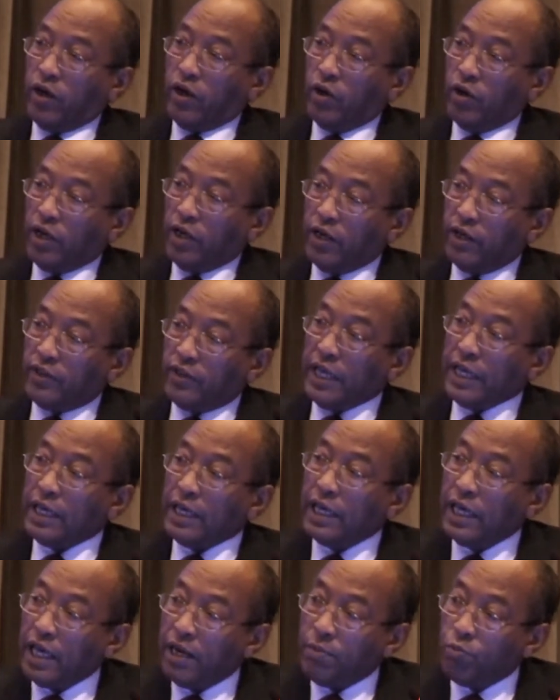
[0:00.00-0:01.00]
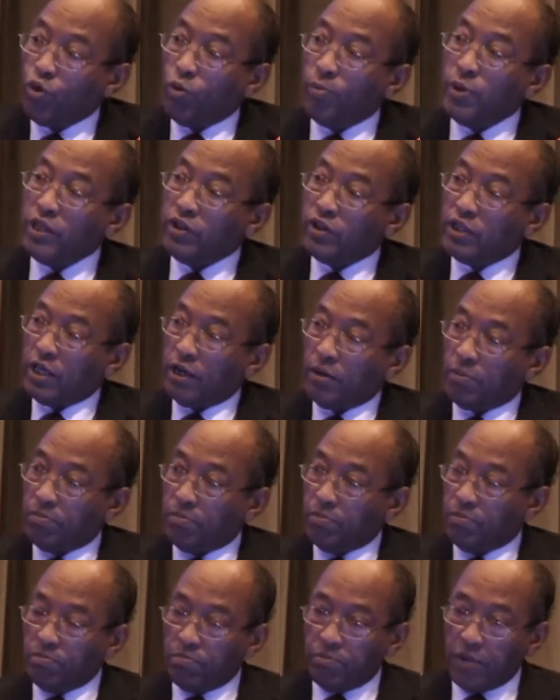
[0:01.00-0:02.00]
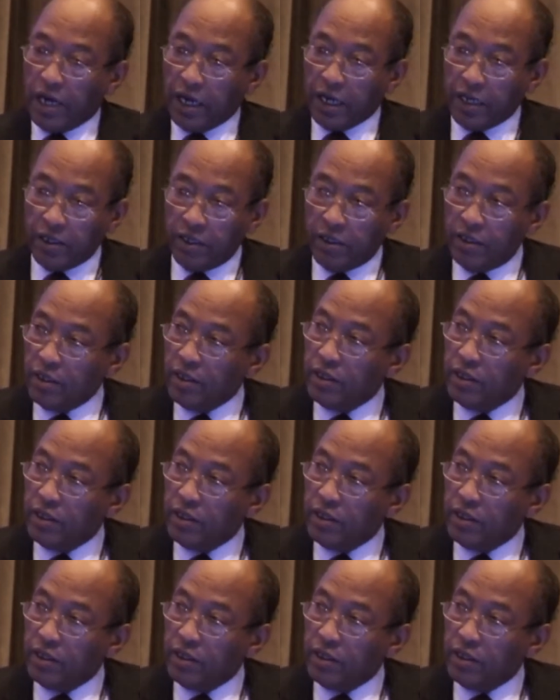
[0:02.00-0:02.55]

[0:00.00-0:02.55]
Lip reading: they gain momentum by